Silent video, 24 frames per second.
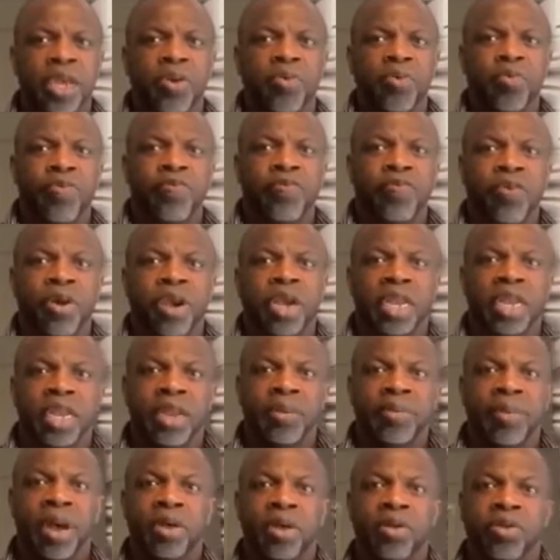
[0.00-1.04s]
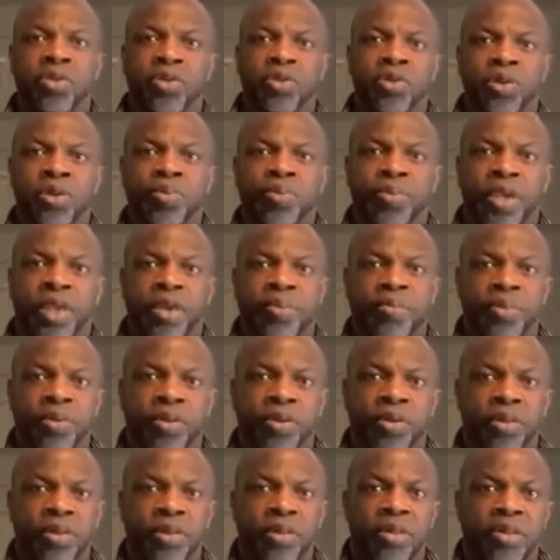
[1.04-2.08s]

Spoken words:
we forget about those people